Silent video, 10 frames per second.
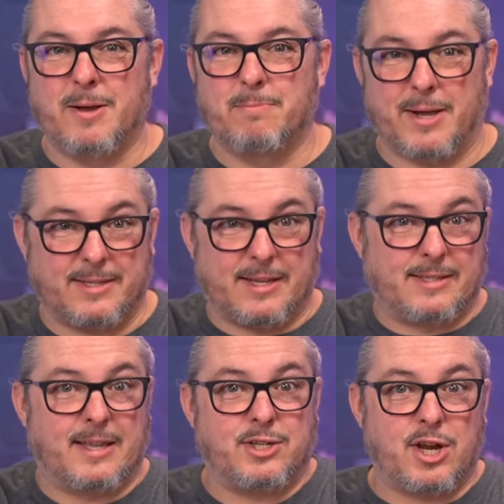but since
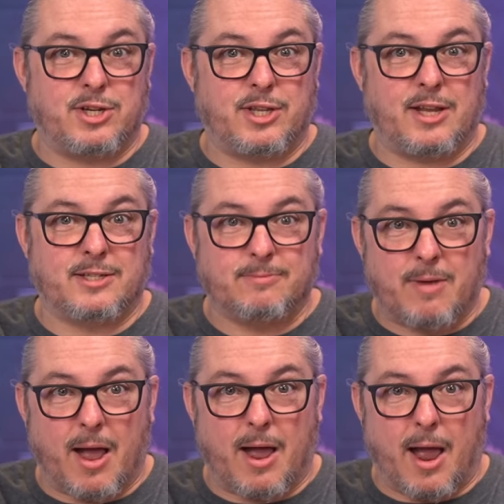they changed things,
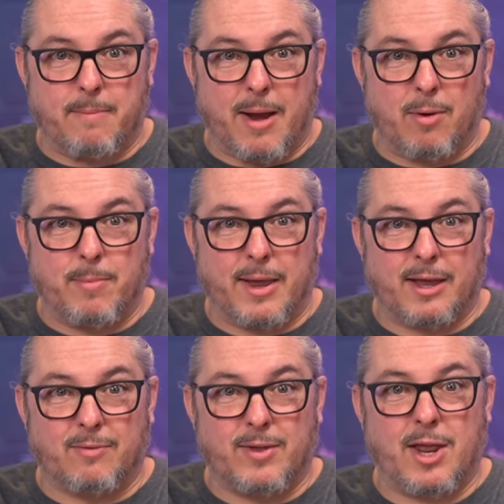I'm now
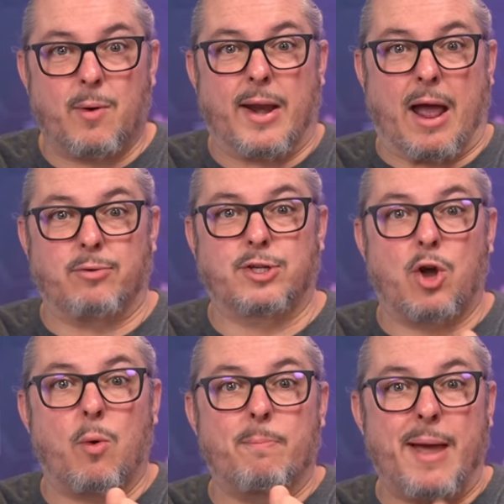making a video on how to
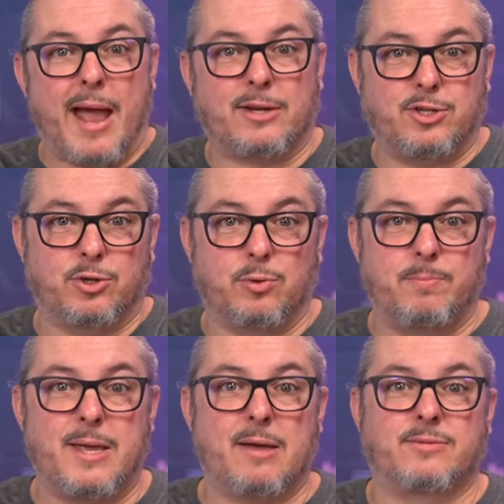go back to
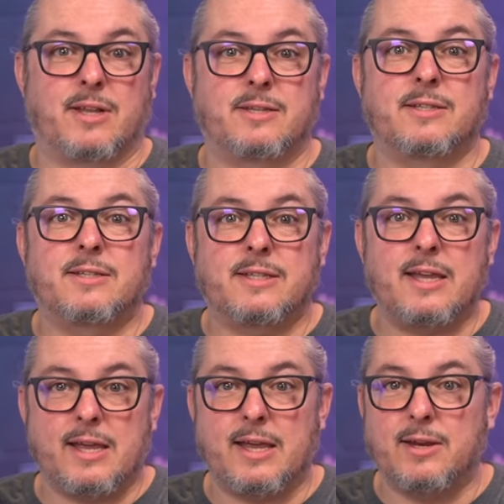PFSense C
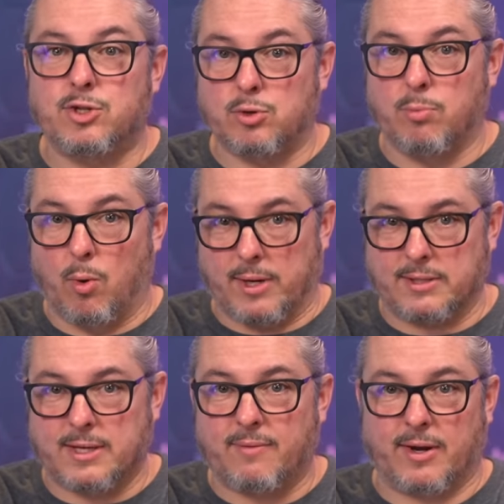E two point
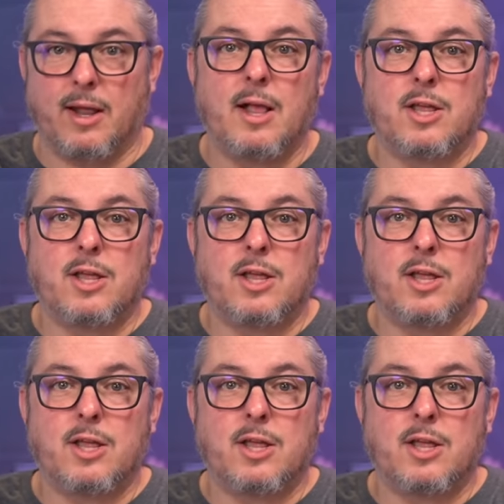seven.